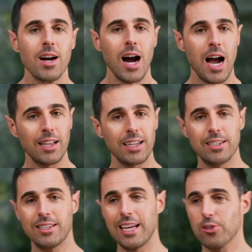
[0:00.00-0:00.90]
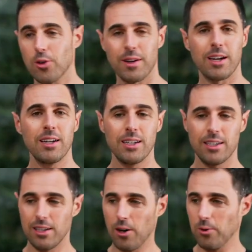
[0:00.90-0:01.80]
I like to take sort of a
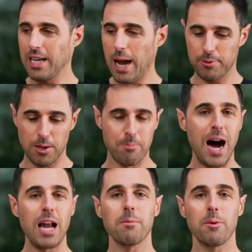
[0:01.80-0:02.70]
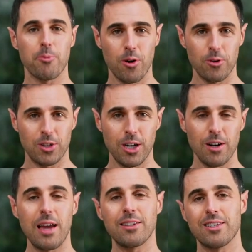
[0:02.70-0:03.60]
top to bottom approach
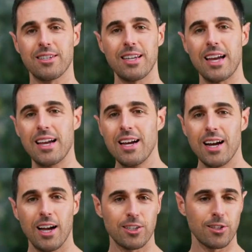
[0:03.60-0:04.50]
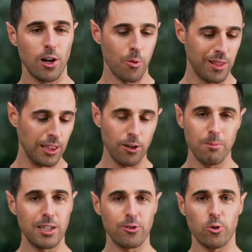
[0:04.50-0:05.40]
here. That's to say, I'll start with little
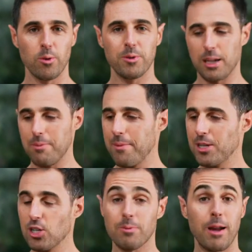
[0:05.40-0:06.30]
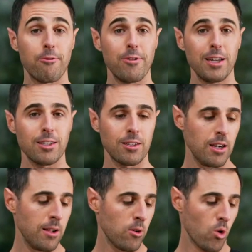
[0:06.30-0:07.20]
muscle groups like maybe just my fists,
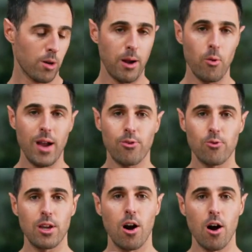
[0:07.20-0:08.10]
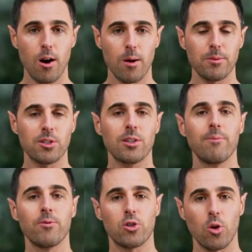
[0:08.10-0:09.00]
work my way through the arms,
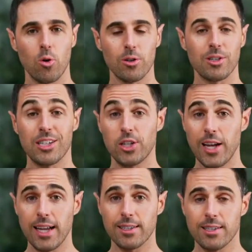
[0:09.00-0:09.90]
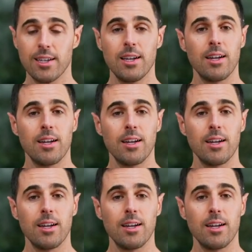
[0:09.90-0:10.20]
shoulders and chest,